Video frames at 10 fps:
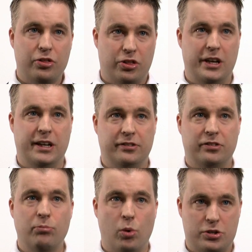
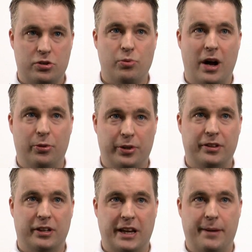things, more
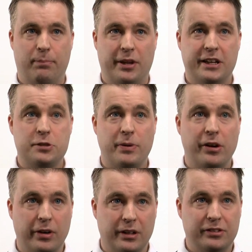surrounding the gameplay
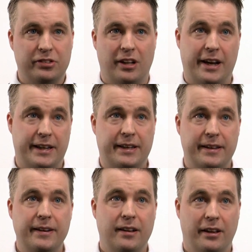experience, like
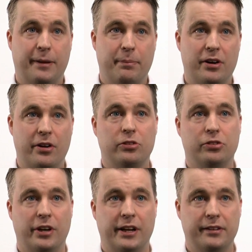
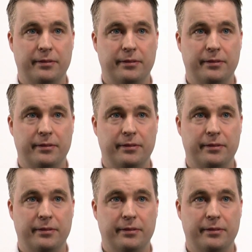Paradox Connect.